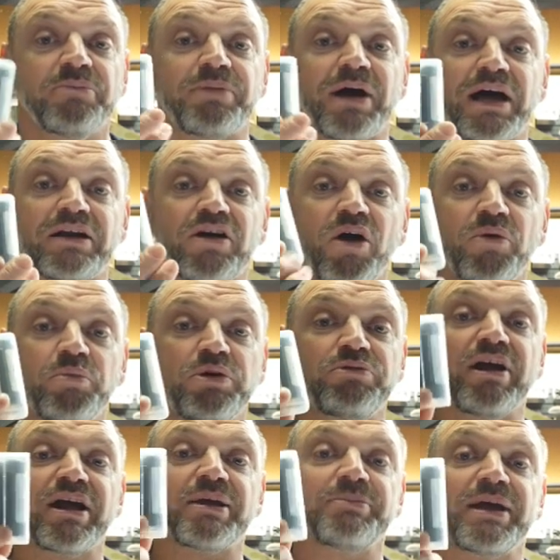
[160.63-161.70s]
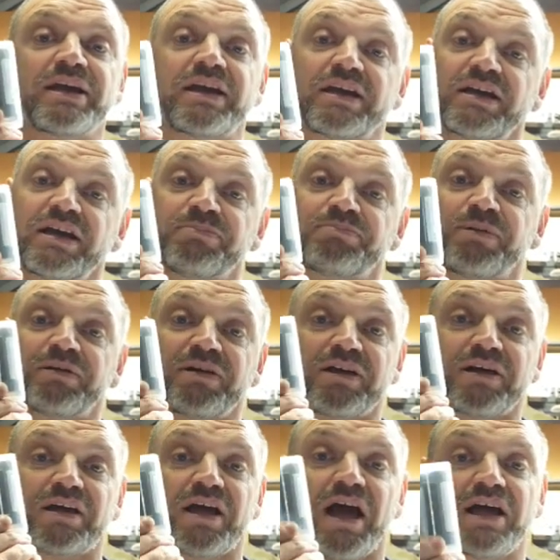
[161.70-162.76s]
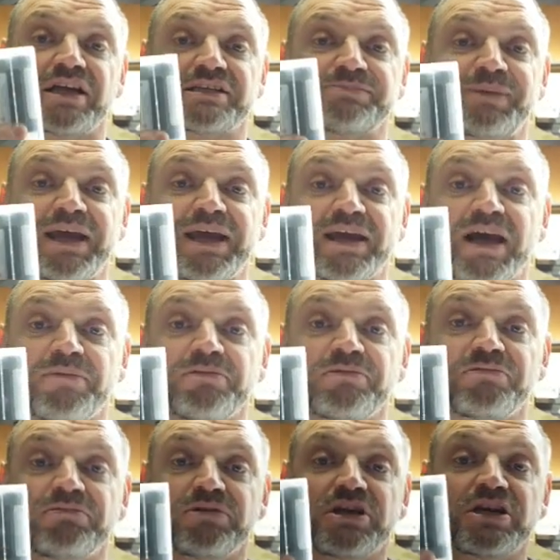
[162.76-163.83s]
But I would recommend getting a spare couple